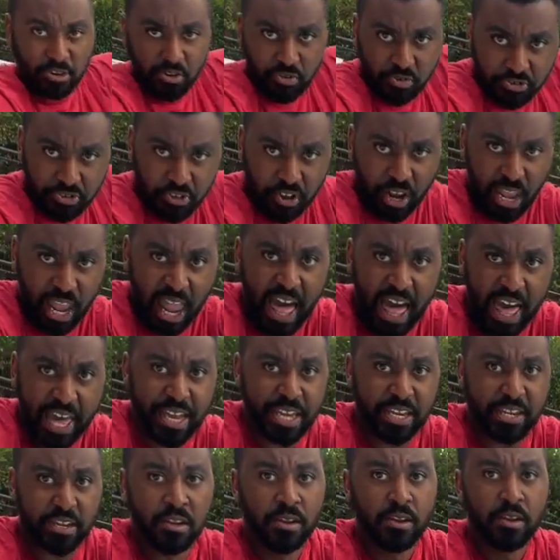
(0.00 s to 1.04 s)
use the
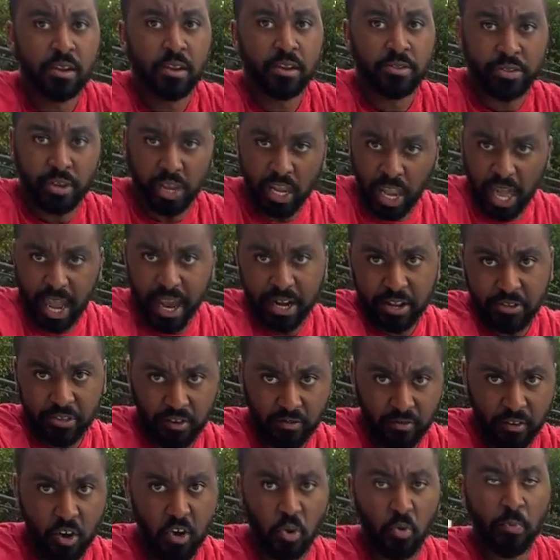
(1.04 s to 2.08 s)
line. The line is a
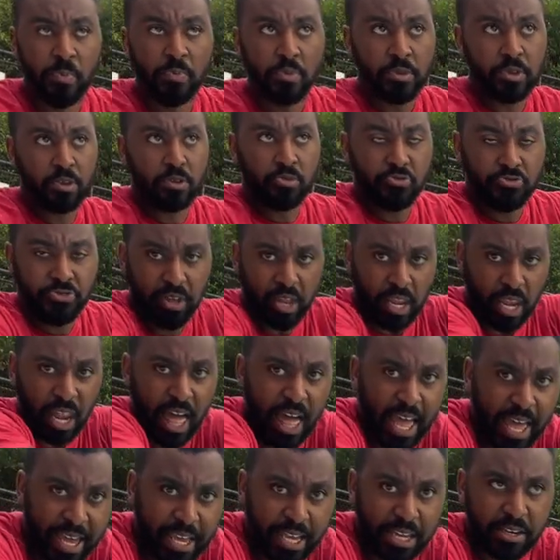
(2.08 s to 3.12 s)
rope. You use the
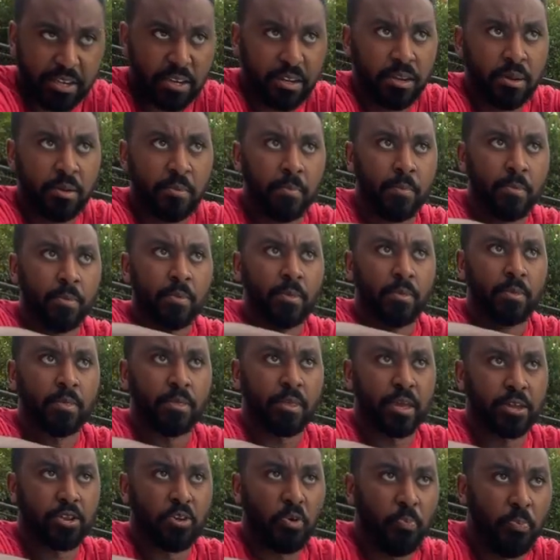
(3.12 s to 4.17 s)
line
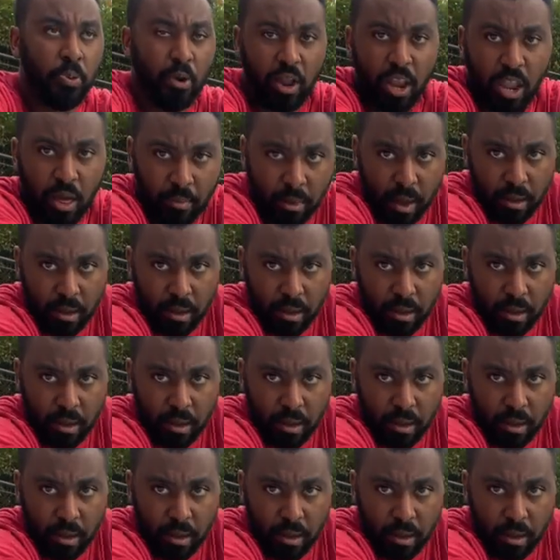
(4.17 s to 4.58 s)
and you pull them